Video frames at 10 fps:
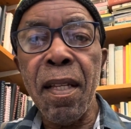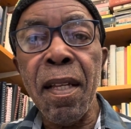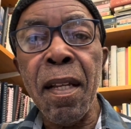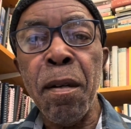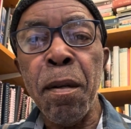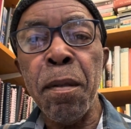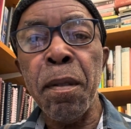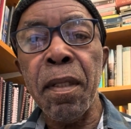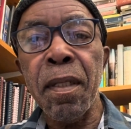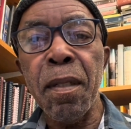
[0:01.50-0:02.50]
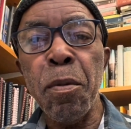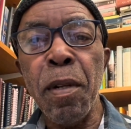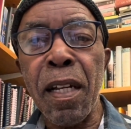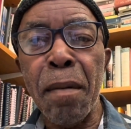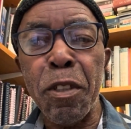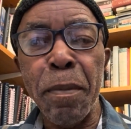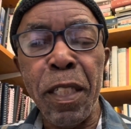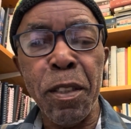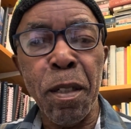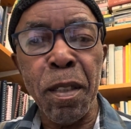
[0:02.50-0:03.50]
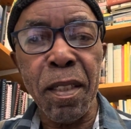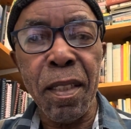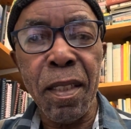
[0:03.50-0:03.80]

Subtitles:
Hello, welcome to my talk.